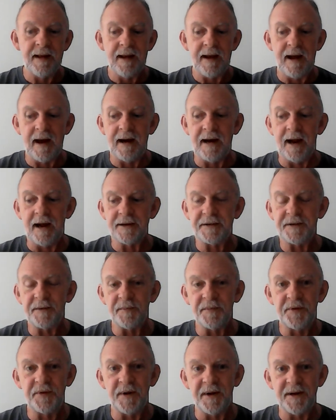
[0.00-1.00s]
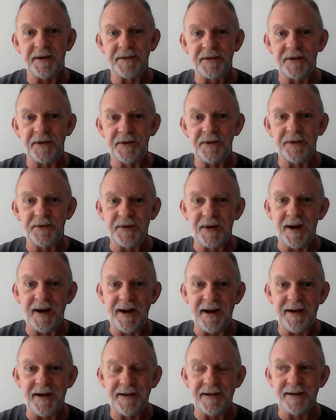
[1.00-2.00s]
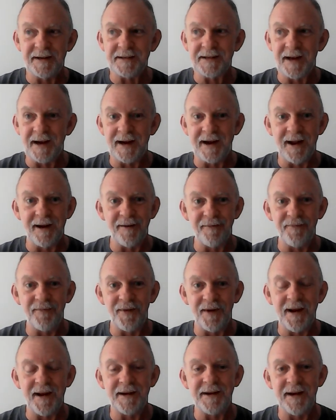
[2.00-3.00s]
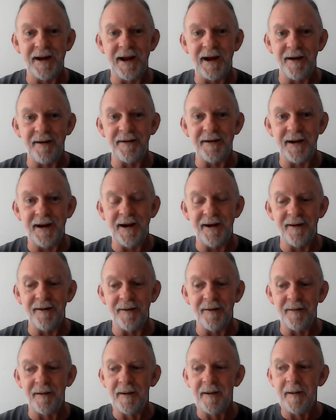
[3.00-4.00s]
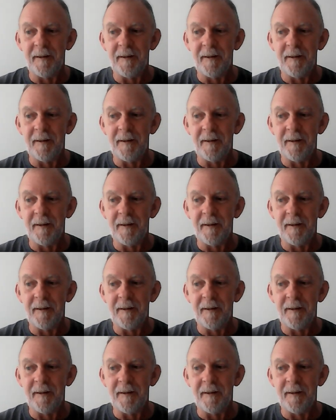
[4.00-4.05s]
I got some tricks to the trade, because I got a friend down here